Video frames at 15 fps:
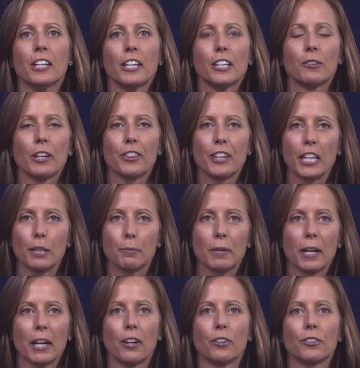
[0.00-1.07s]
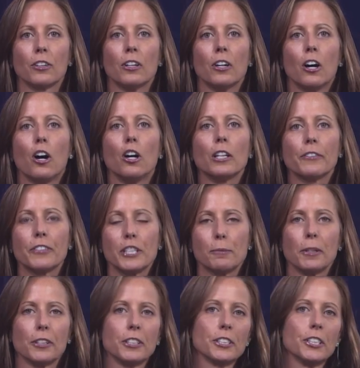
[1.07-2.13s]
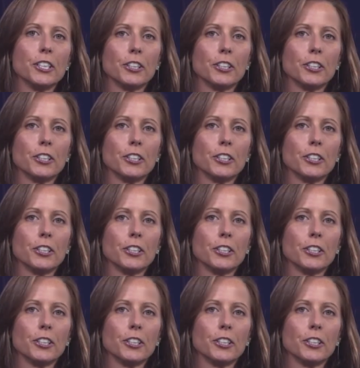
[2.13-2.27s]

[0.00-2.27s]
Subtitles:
I think about all of these buildings in New